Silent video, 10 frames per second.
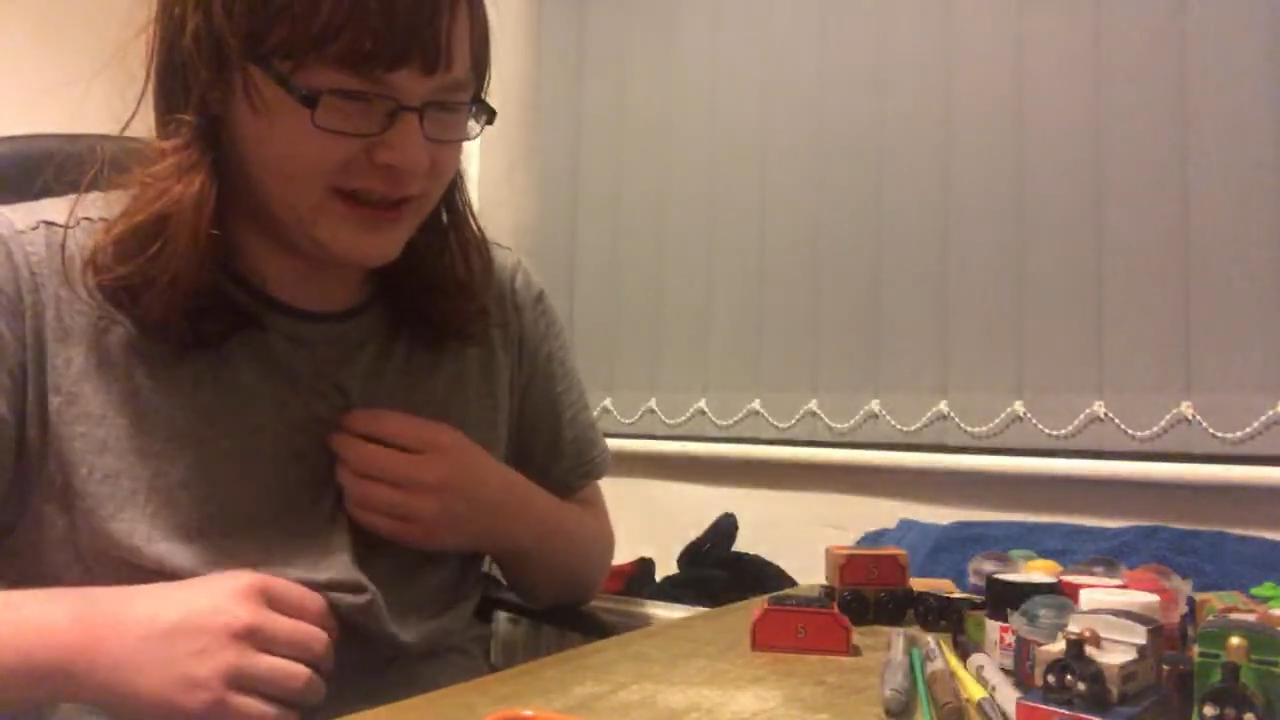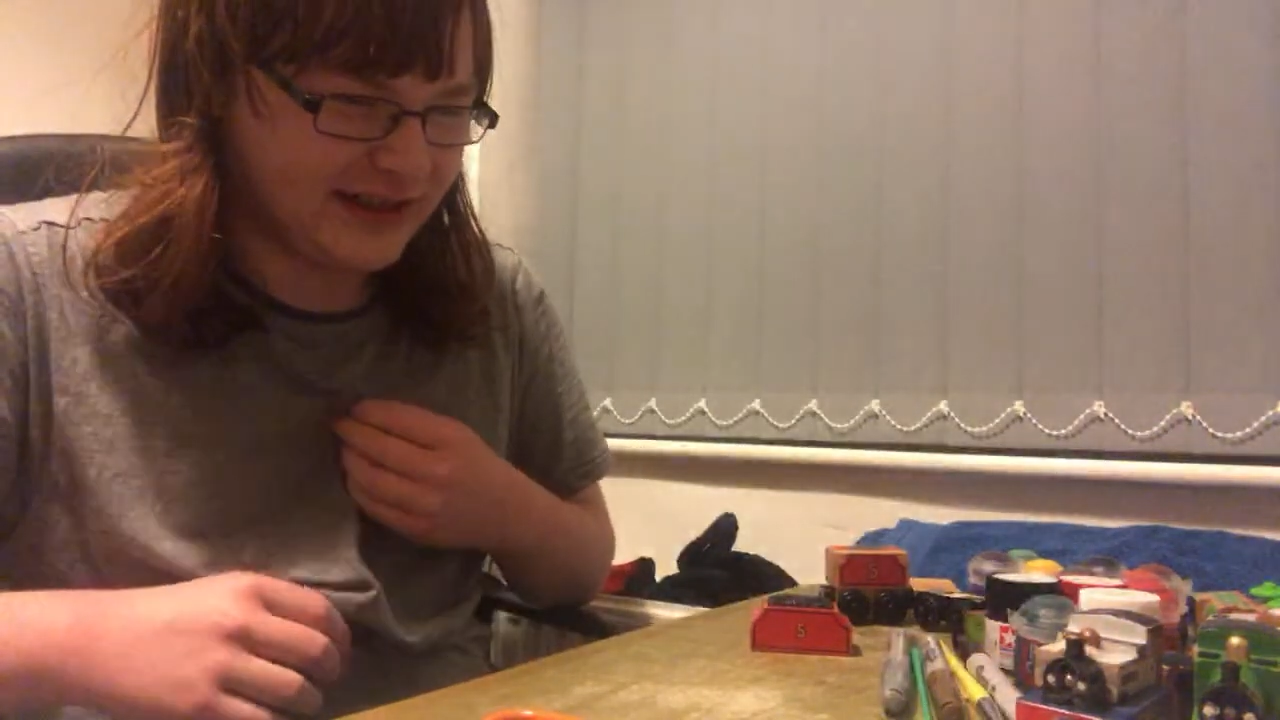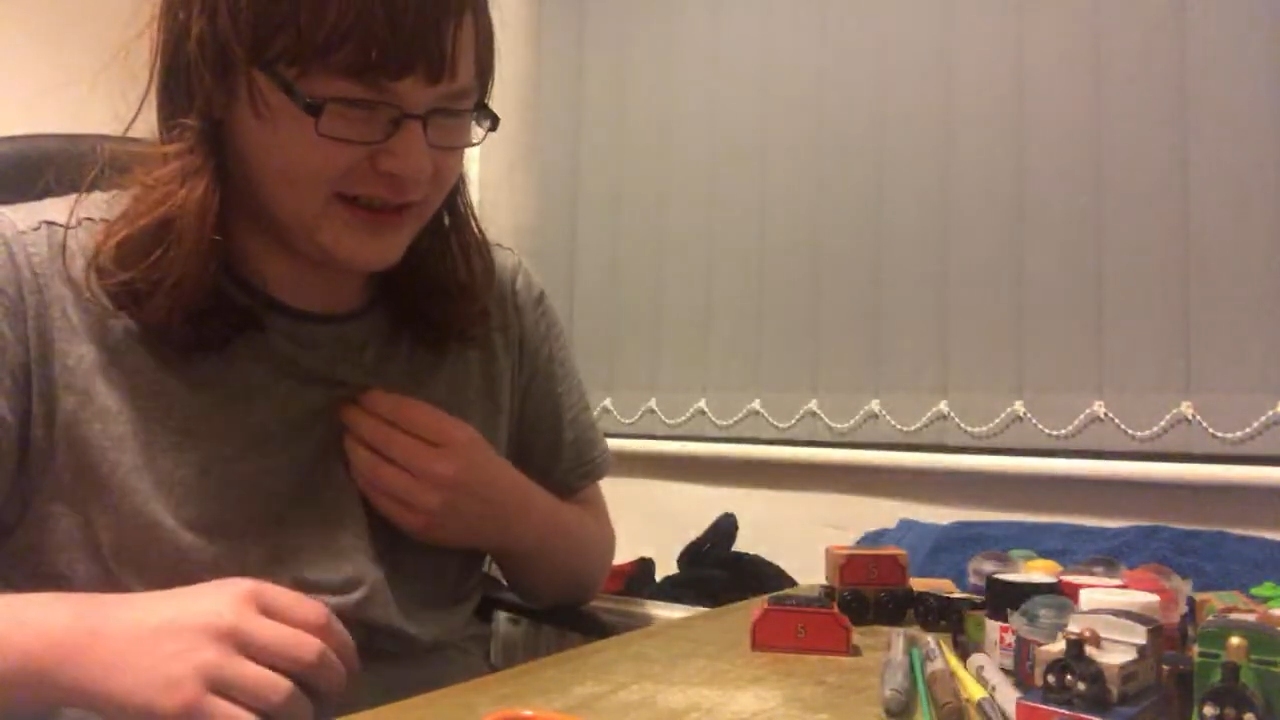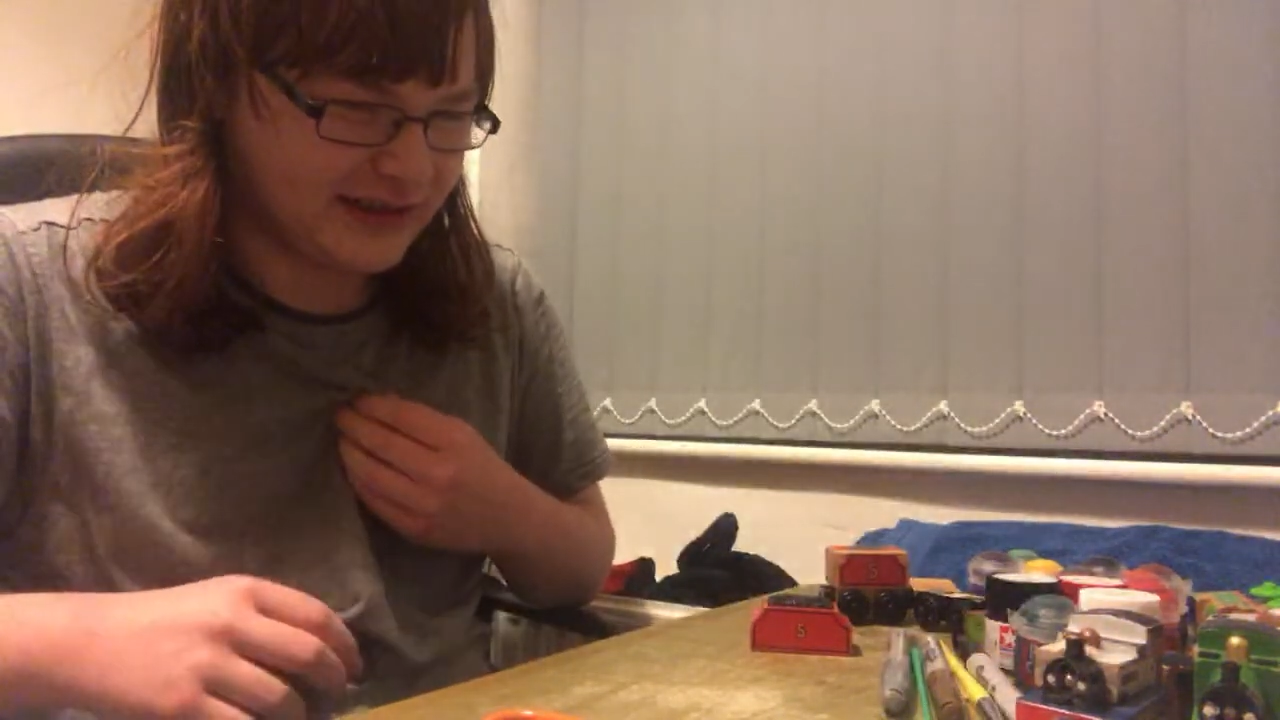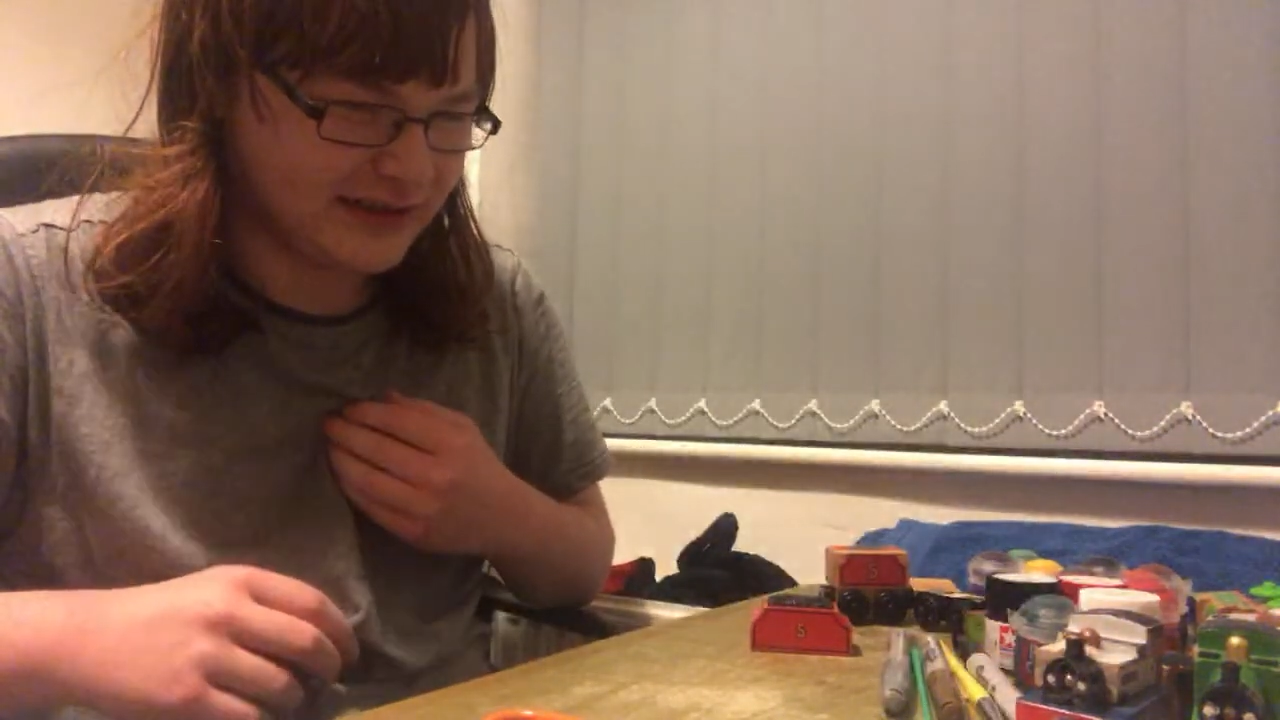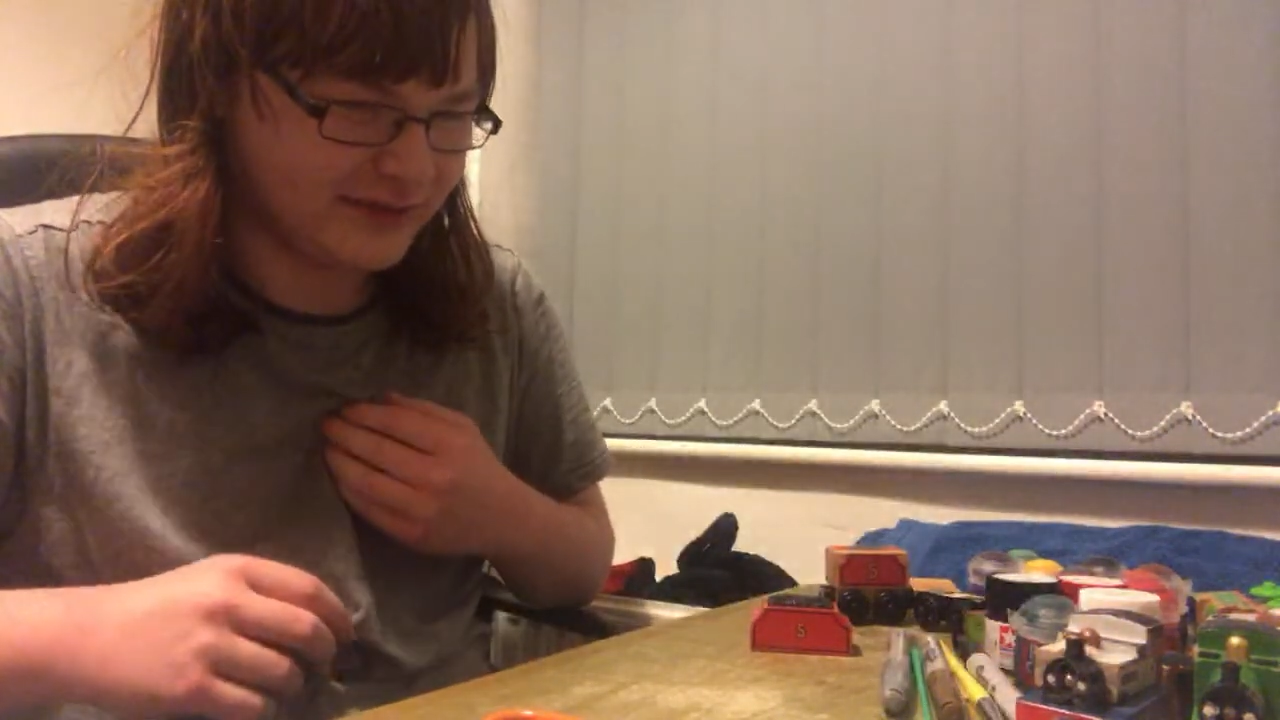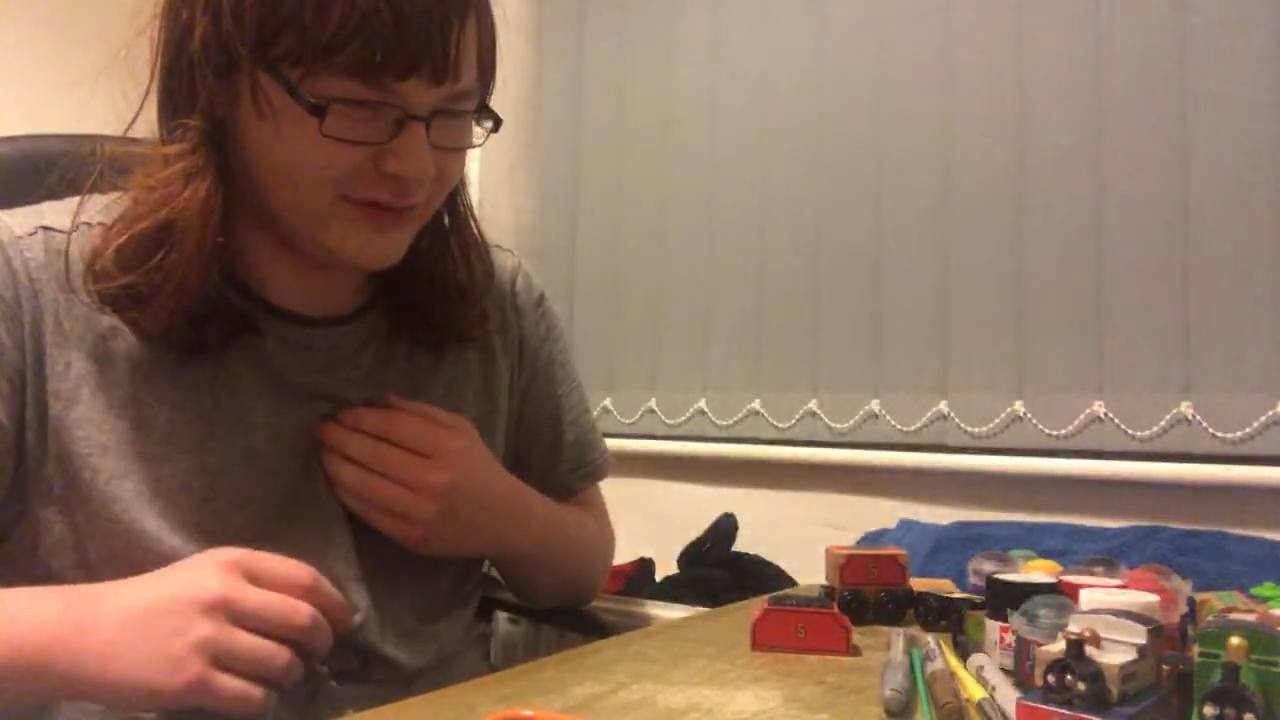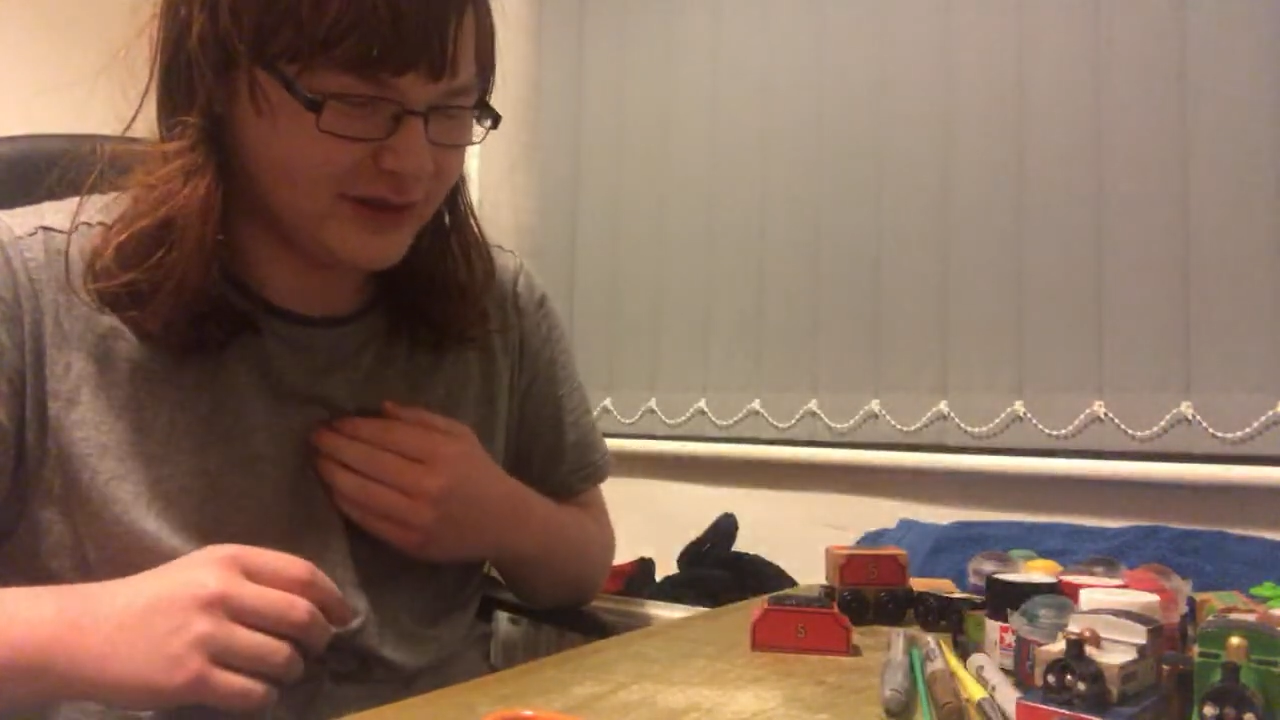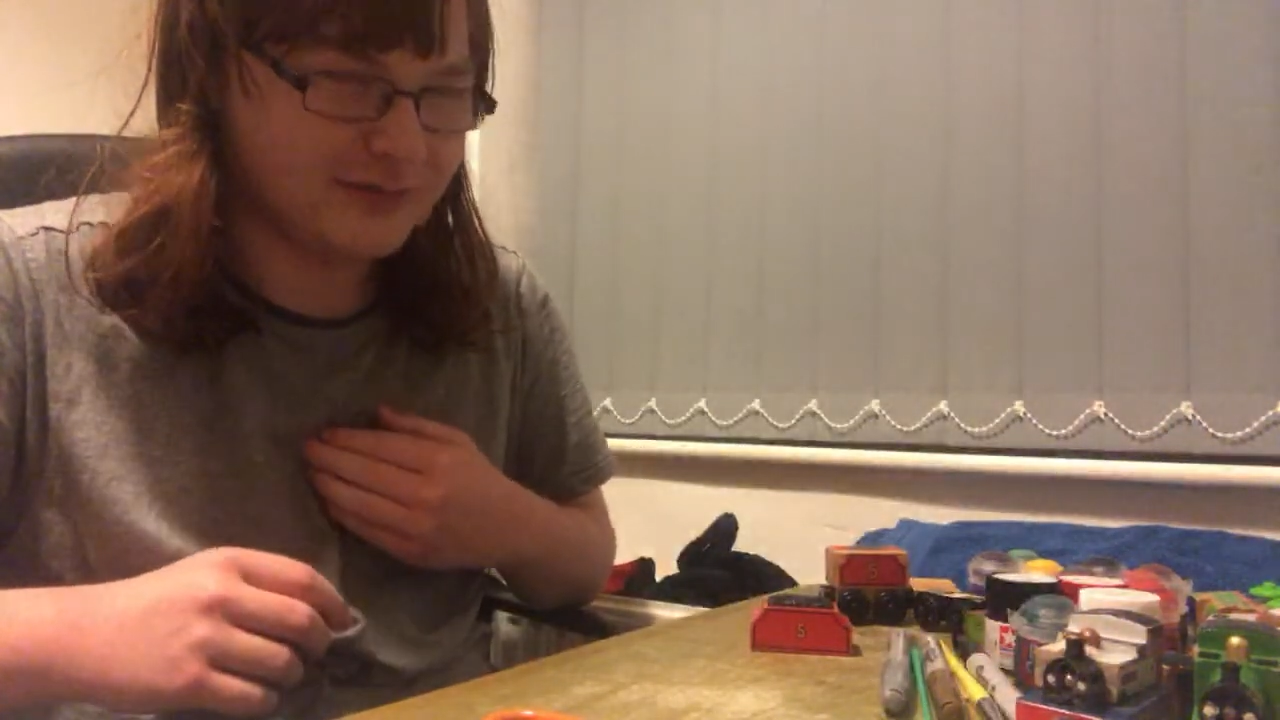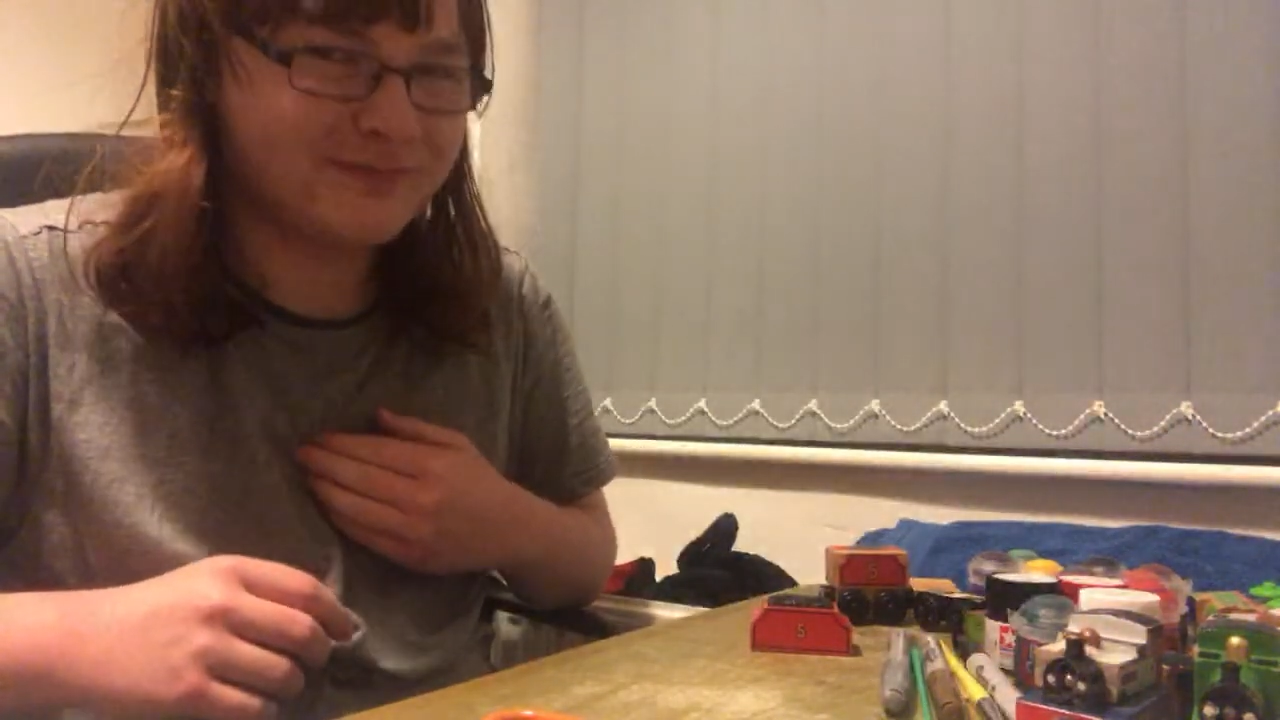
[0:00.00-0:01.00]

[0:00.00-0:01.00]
I can confirm.